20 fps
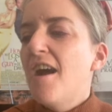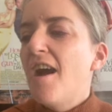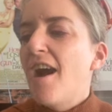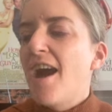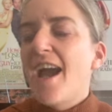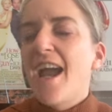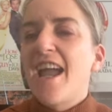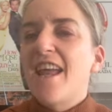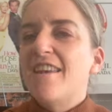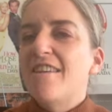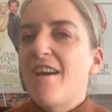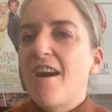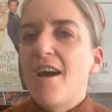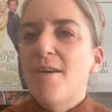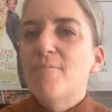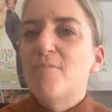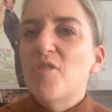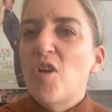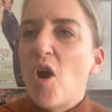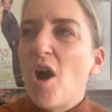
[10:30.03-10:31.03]
and
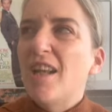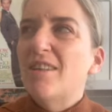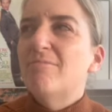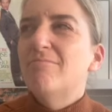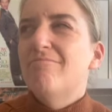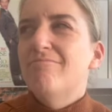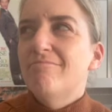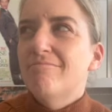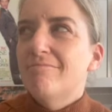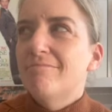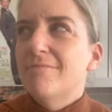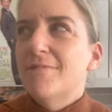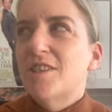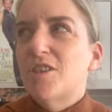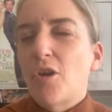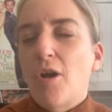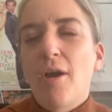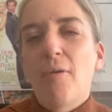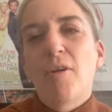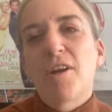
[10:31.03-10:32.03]
I'm not
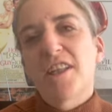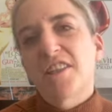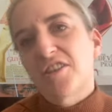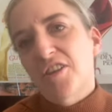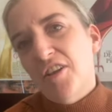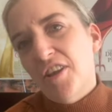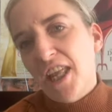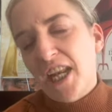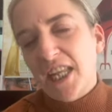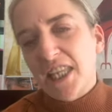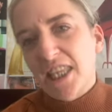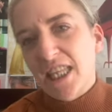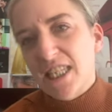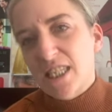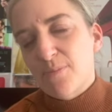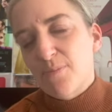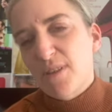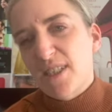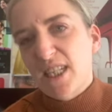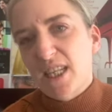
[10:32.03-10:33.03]
sure I want to do that in
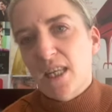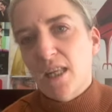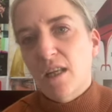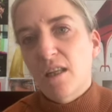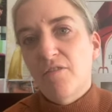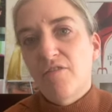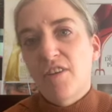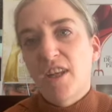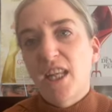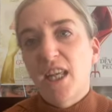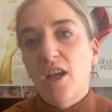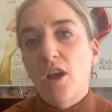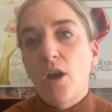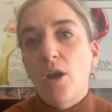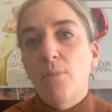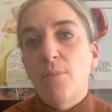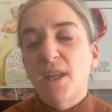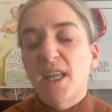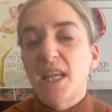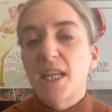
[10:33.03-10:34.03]
this particular
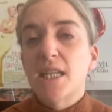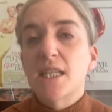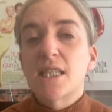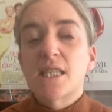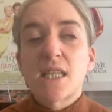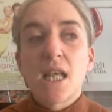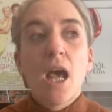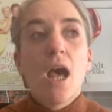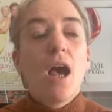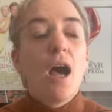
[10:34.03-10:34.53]
video because